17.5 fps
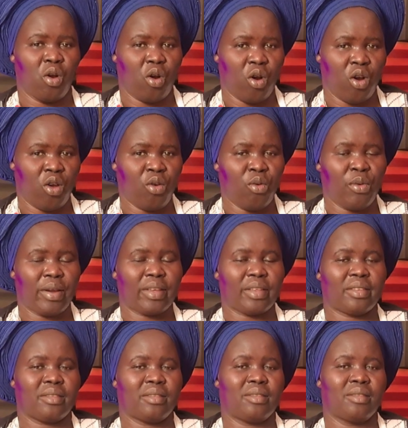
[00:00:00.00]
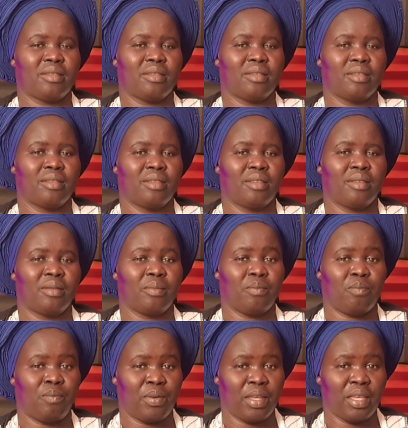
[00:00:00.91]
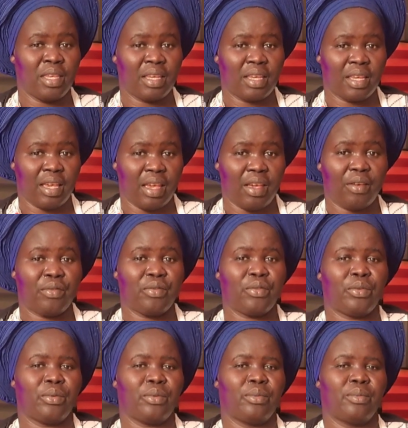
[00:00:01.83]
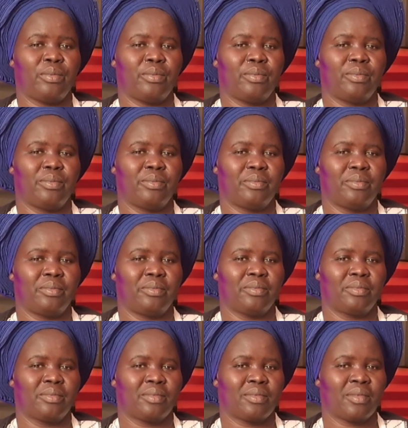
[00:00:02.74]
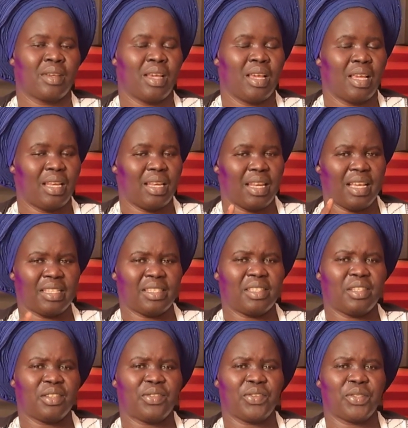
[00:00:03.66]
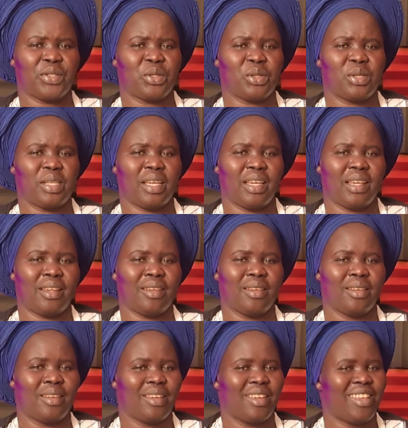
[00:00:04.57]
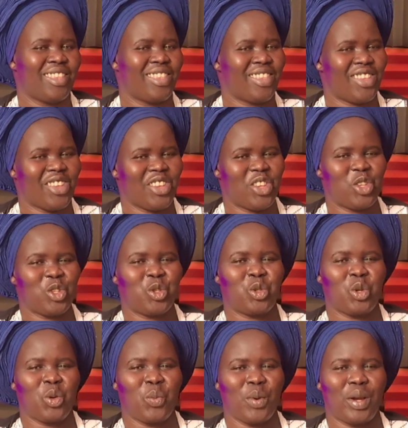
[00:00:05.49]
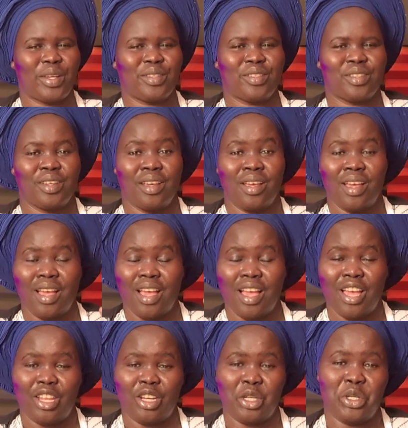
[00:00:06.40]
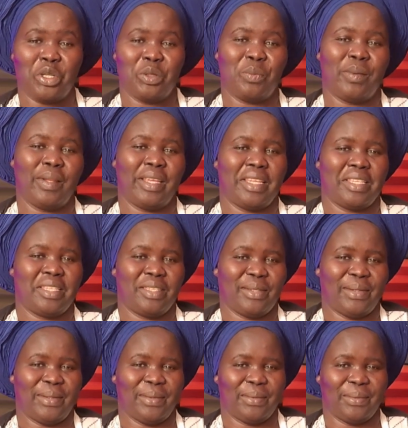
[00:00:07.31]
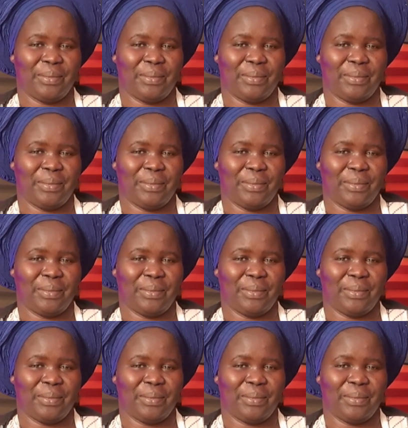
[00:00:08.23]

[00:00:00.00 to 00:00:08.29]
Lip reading: Always be careful. That's it for today. Thank you so much, and God bless you.